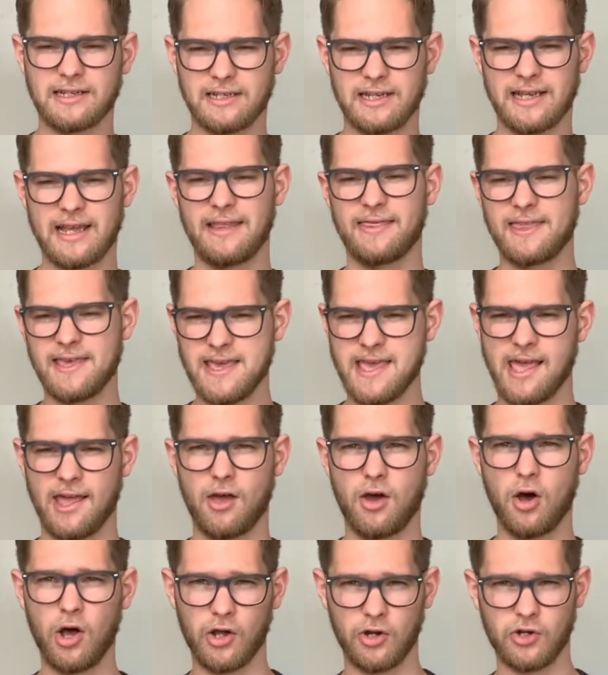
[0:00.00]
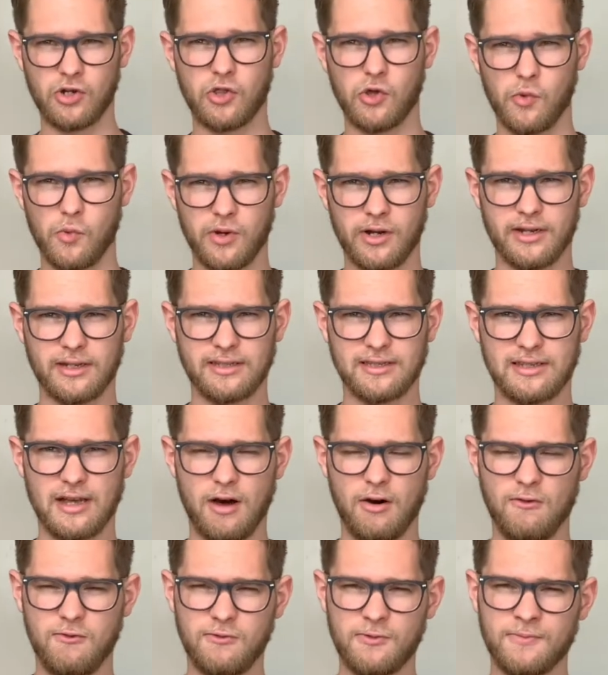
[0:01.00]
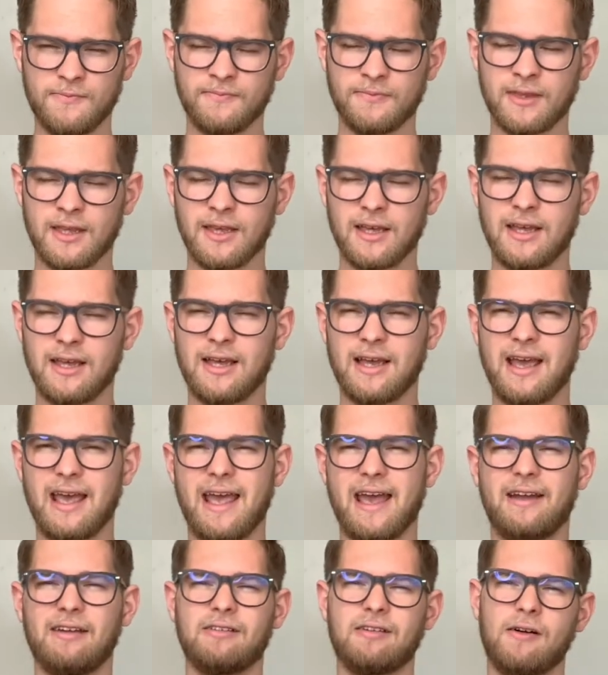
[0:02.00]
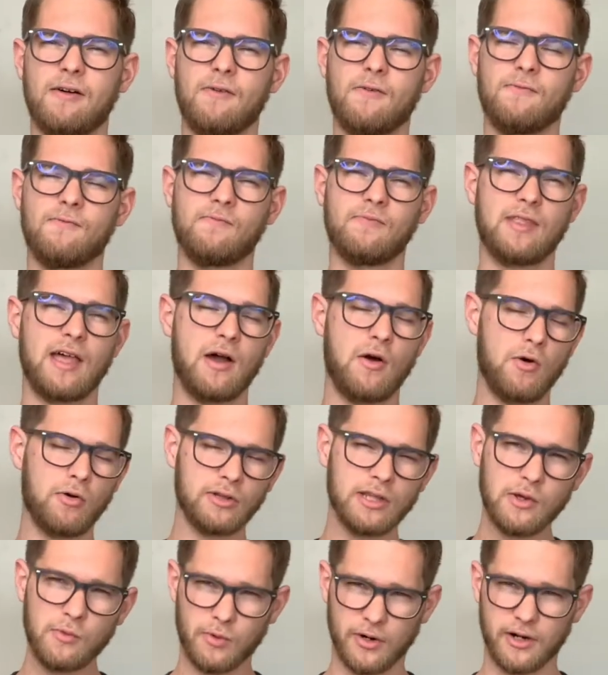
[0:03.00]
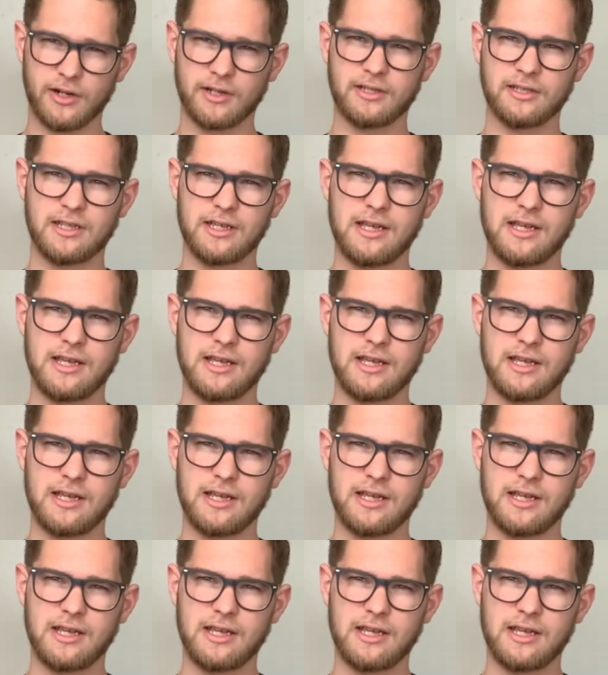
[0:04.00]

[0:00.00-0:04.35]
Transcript: to get the ink onto the wood itself. And that only works